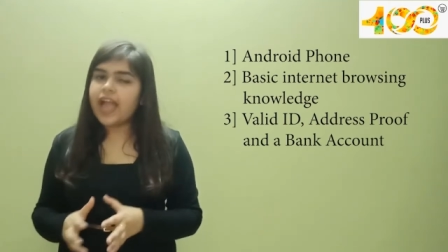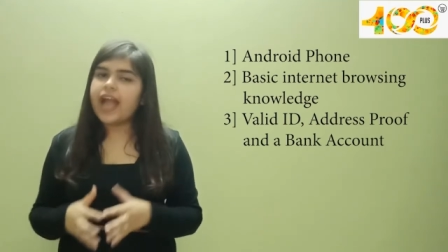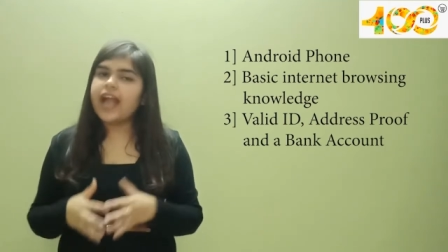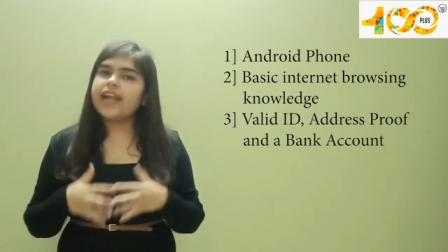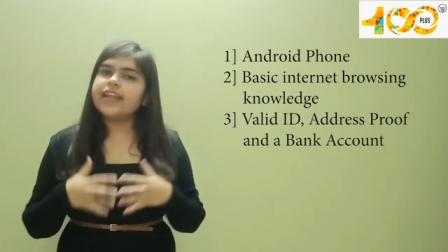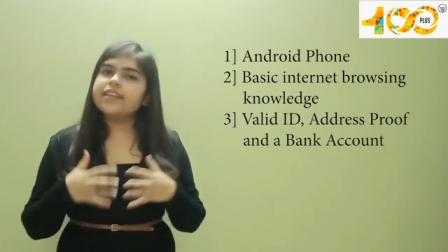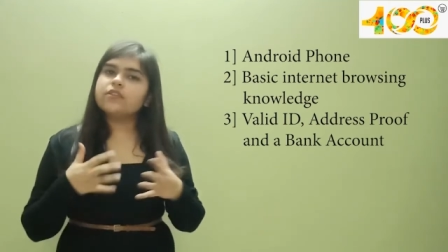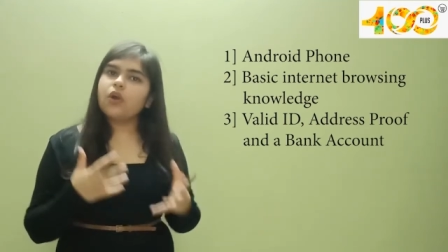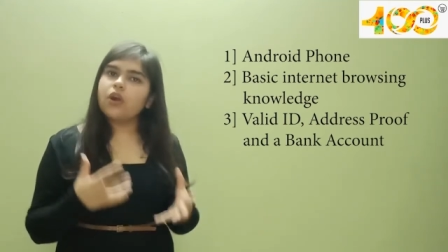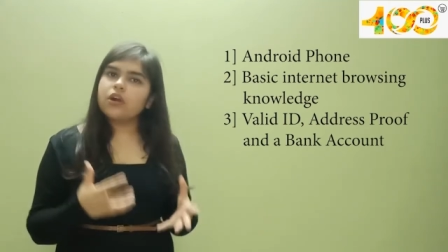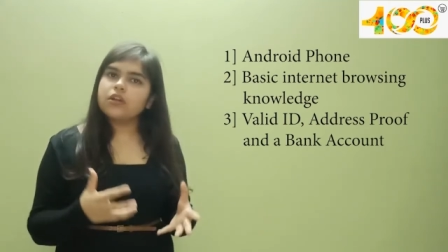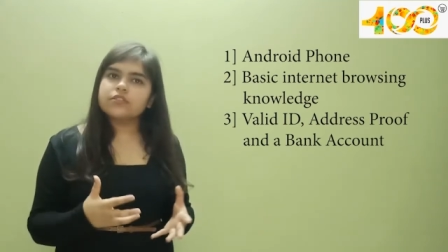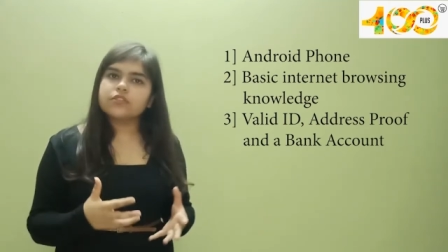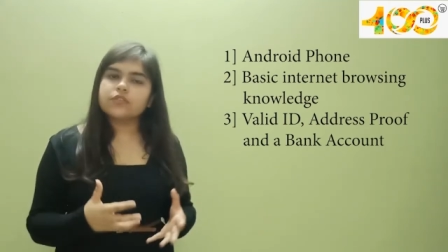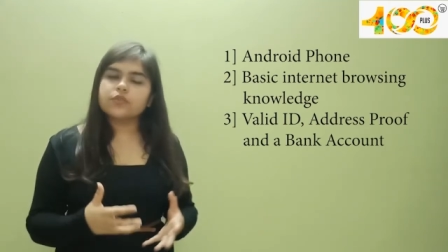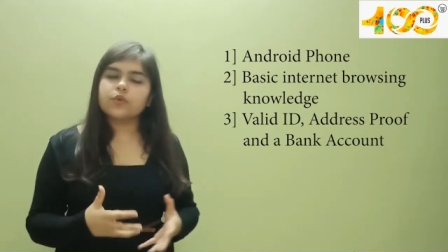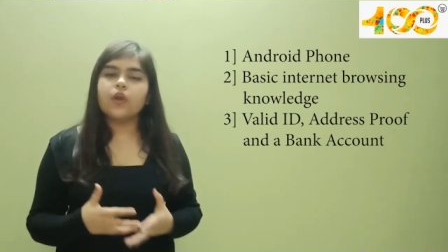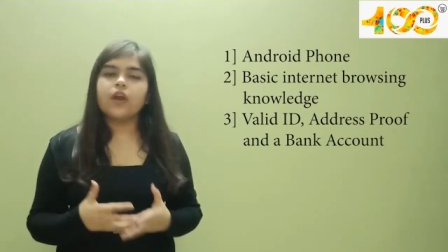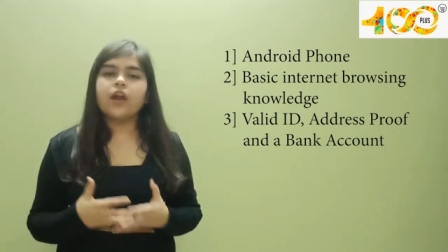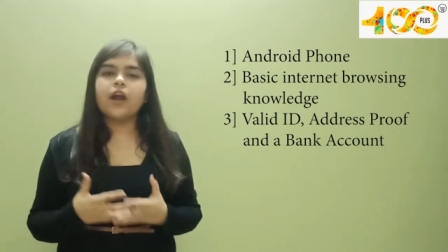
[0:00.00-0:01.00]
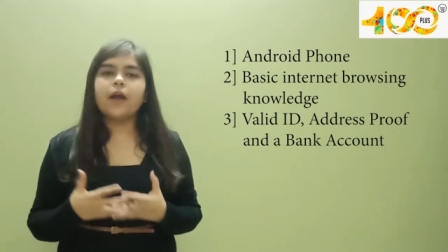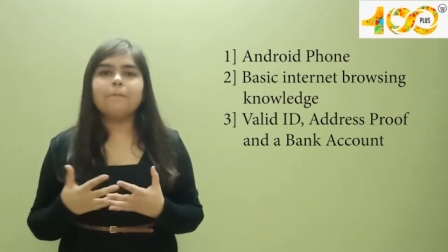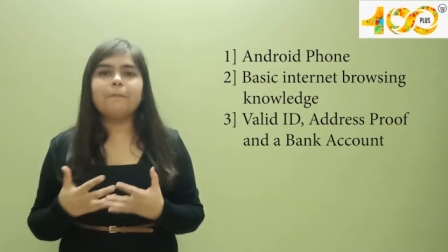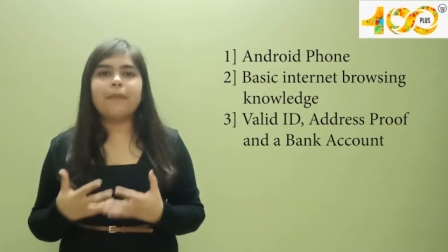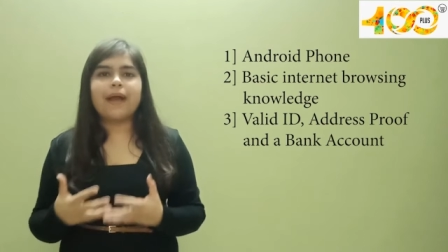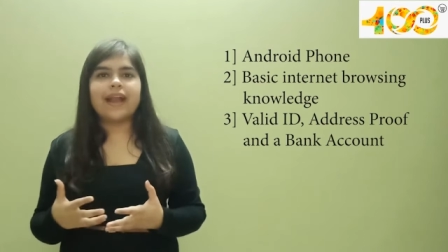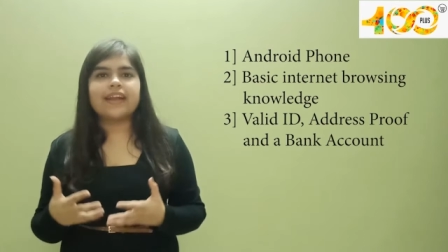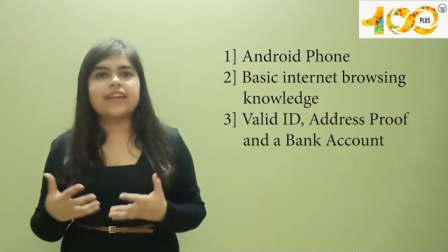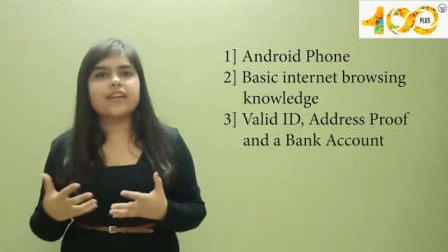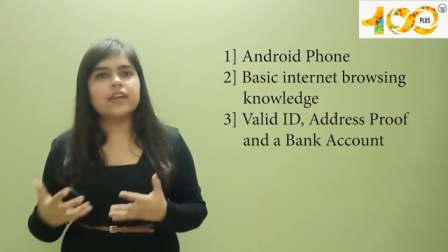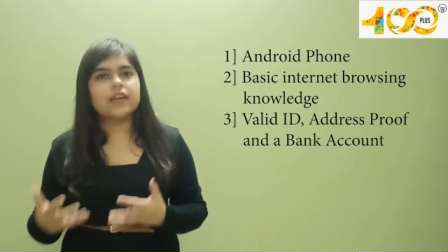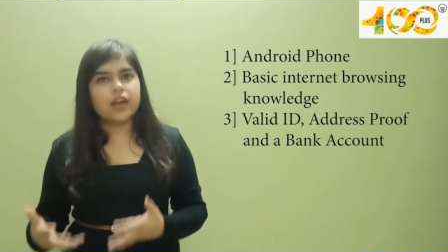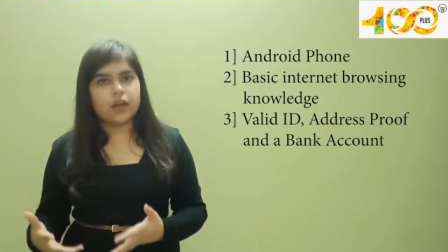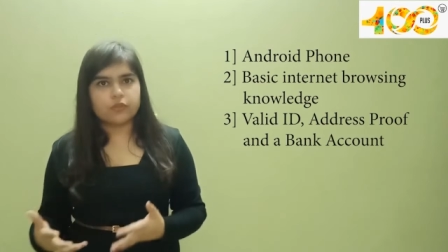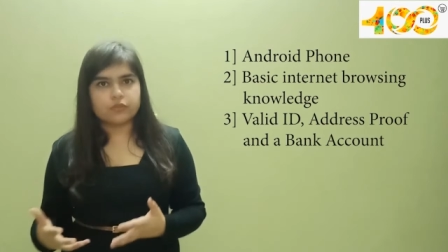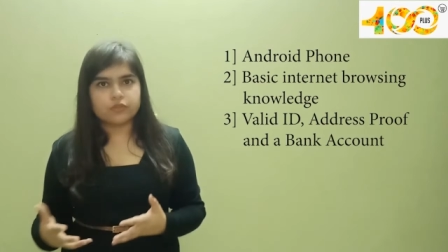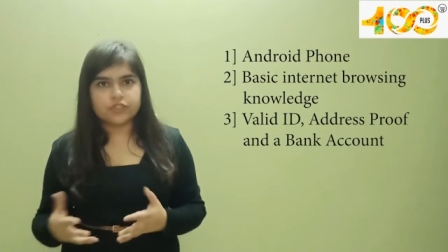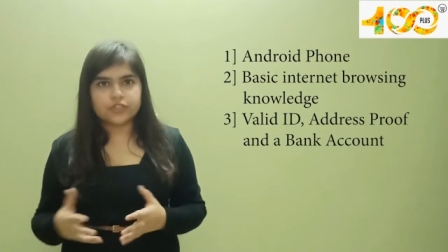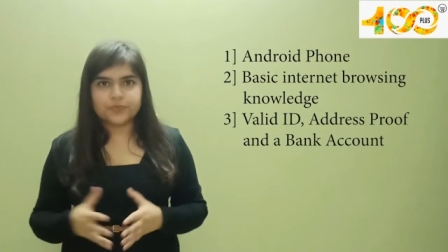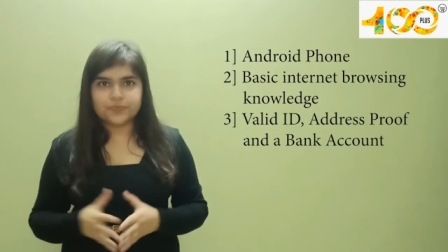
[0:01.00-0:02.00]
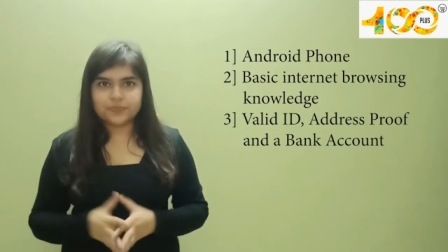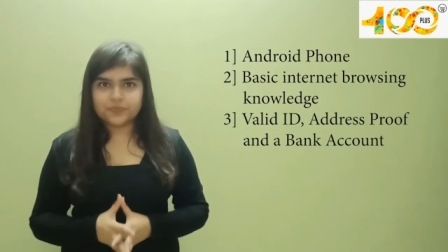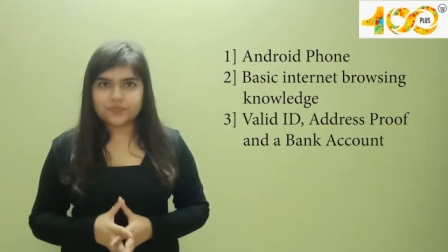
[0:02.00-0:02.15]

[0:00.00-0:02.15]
and also a bank account.